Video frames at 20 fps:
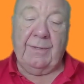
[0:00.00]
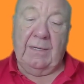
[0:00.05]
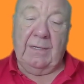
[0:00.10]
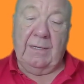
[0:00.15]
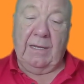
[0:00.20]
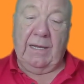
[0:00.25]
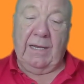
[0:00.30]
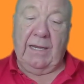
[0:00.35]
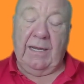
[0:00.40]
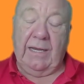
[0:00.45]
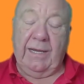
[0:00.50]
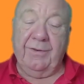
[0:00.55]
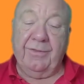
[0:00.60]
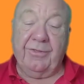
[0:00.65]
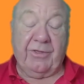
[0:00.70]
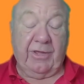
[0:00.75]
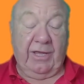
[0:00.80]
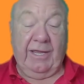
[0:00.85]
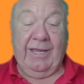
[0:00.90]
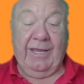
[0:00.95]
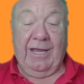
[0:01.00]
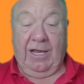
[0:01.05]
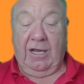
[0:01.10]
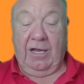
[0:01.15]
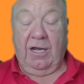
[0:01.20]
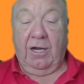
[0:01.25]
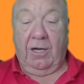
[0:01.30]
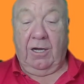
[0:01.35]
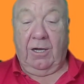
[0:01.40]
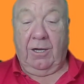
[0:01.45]
and say
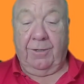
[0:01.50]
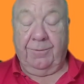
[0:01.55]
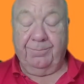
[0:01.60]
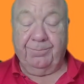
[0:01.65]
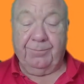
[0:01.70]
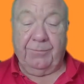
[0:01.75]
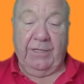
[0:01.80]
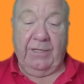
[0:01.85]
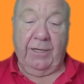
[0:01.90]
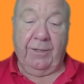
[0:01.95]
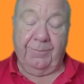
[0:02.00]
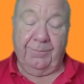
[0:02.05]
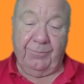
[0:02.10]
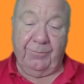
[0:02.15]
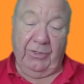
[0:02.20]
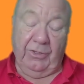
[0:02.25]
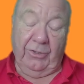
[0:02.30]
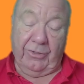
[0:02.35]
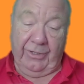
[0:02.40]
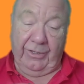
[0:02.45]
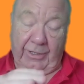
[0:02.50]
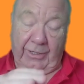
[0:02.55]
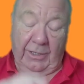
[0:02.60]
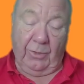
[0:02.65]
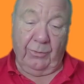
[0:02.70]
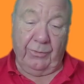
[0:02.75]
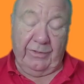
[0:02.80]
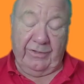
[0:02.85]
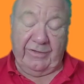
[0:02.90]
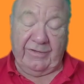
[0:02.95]
ah. Now you can
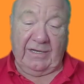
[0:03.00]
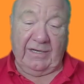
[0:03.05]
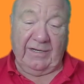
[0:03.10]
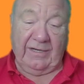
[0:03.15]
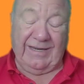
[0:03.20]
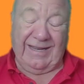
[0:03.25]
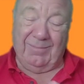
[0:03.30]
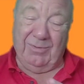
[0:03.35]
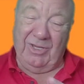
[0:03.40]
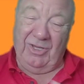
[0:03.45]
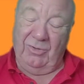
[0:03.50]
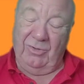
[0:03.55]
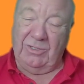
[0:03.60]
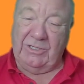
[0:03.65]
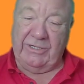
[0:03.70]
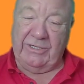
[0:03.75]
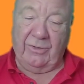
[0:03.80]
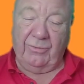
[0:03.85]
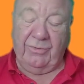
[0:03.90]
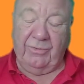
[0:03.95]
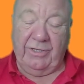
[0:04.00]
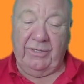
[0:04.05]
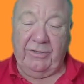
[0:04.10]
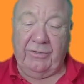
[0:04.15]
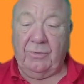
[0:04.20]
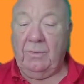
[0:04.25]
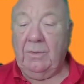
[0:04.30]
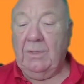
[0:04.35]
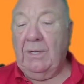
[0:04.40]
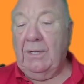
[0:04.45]
hold the tongue down, but you usually don't need
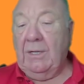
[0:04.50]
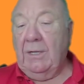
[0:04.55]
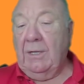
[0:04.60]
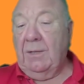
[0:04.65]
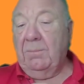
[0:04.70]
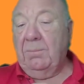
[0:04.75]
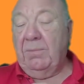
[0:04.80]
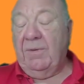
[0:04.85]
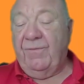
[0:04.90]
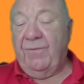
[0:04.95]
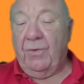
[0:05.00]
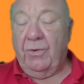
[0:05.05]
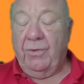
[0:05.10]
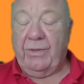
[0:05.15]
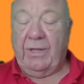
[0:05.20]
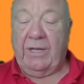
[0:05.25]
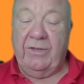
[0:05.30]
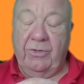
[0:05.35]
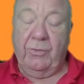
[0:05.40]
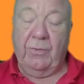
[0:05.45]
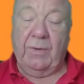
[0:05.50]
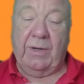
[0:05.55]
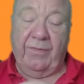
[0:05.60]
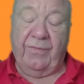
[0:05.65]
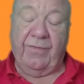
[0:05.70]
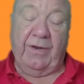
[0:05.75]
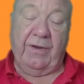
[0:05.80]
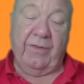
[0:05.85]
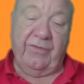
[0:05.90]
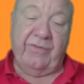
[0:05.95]
to. Before they do
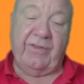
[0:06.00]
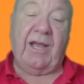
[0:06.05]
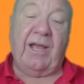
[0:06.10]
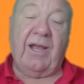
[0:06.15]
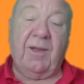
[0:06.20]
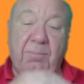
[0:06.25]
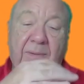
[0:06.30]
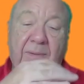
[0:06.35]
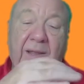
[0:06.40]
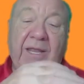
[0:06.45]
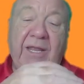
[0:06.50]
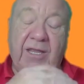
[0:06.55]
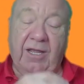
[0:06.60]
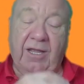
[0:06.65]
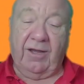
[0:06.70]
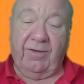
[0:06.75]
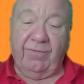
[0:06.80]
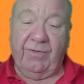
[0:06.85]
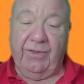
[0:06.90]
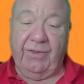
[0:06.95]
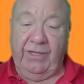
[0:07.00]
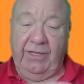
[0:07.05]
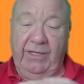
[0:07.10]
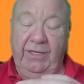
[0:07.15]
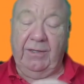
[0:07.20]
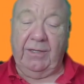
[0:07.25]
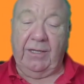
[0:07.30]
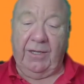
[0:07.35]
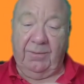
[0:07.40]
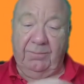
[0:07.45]
anything, the tongue may cover
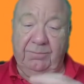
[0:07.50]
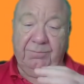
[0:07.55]
the um,